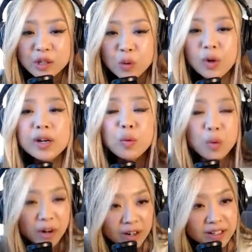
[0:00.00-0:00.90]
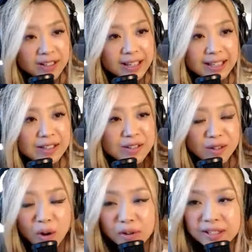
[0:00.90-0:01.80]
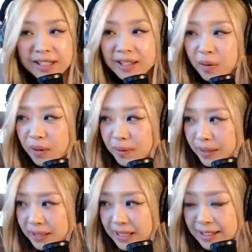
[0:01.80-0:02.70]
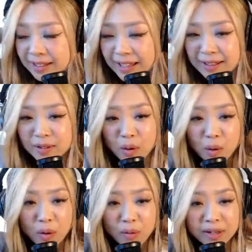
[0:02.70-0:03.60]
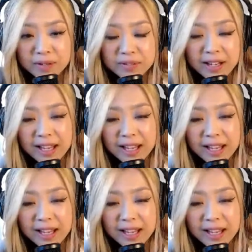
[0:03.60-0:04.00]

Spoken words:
you want to work in Sony or like Nintendo or whatever,